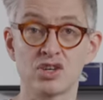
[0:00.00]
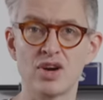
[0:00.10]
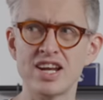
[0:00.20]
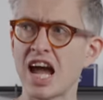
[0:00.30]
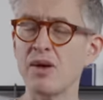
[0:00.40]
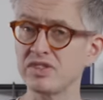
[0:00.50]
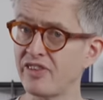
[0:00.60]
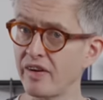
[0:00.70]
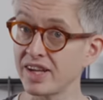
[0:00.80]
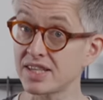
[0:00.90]
A grinder I
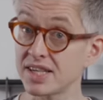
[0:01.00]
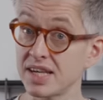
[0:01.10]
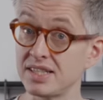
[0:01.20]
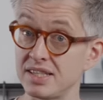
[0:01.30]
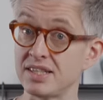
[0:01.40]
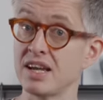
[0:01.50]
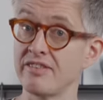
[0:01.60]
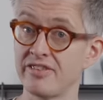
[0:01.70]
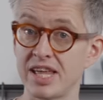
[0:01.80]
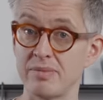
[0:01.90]
was very excited
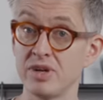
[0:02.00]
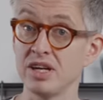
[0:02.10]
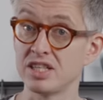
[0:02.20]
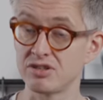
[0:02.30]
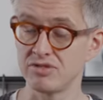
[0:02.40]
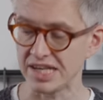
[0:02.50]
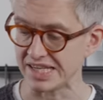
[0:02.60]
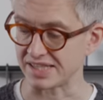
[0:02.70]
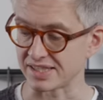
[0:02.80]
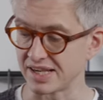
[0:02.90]
for them to
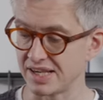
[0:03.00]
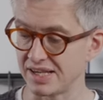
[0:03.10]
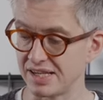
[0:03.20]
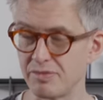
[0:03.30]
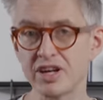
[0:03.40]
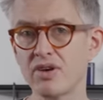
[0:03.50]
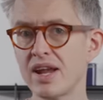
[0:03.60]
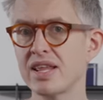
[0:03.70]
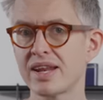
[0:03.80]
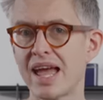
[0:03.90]
release, but a
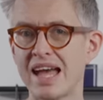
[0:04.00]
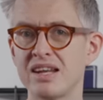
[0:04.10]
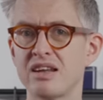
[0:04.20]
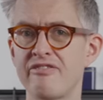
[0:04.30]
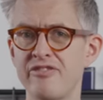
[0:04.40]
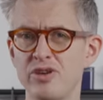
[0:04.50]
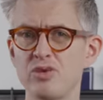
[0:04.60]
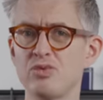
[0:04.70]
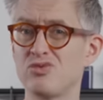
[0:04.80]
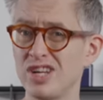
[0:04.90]
grinder that I had a
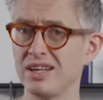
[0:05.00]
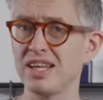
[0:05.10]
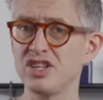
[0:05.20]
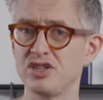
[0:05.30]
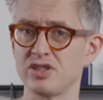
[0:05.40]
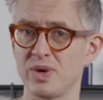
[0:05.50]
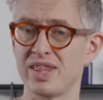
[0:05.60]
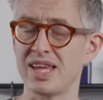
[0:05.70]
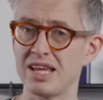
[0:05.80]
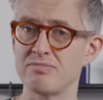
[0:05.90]
few real issues
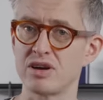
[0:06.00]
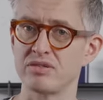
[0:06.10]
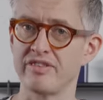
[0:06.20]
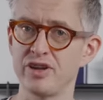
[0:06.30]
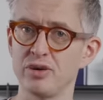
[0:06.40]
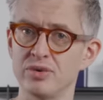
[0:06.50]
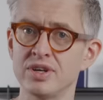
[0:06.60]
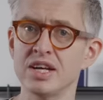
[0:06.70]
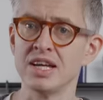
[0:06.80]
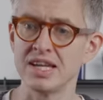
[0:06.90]
with in my review.